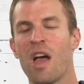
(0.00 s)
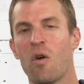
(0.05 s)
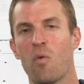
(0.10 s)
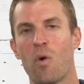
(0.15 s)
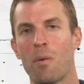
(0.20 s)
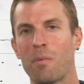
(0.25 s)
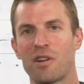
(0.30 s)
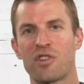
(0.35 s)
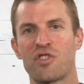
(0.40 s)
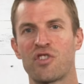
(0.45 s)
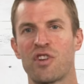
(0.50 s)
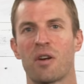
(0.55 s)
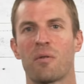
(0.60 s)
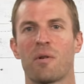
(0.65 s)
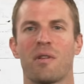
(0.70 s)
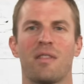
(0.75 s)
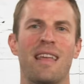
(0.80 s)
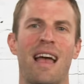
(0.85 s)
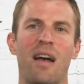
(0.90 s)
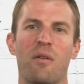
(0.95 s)
Well, I'm going to
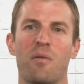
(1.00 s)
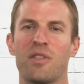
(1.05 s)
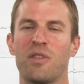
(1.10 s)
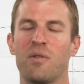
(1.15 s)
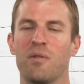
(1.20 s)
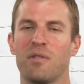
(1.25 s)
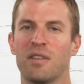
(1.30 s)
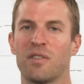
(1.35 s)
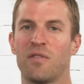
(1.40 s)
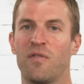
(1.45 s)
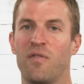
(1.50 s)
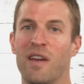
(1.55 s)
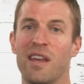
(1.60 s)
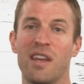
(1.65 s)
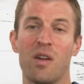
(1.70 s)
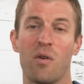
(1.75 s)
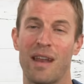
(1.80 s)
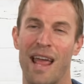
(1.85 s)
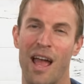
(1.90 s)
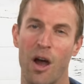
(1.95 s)
share that with you in this
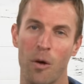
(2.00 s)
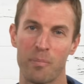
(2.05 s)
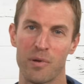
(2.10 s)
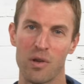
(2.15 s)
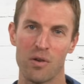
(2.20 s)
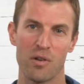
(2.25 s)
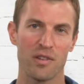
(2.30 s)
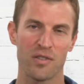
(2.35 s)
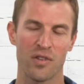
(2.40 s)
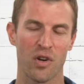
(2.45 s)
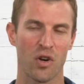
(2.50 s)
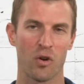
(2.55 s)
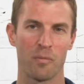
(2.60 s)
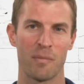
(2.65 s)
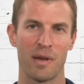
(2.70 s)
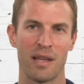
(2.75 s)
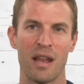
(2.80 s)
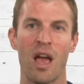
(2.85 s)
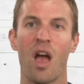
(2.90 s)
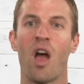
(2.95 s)
video and help you
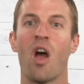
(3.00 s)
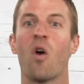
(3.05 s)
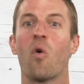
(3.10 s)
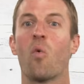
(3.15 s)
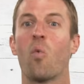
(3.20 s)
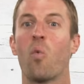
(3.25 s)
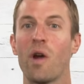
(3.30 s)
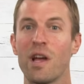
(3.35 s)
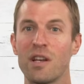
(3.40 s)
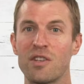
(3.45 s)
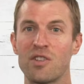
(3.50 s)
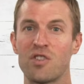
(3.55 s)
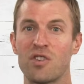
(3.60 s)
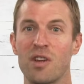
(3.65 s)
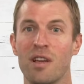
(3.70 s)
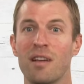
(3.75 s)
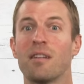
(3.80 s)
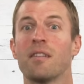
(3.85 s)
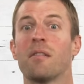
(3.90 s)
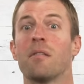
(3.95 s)
determine which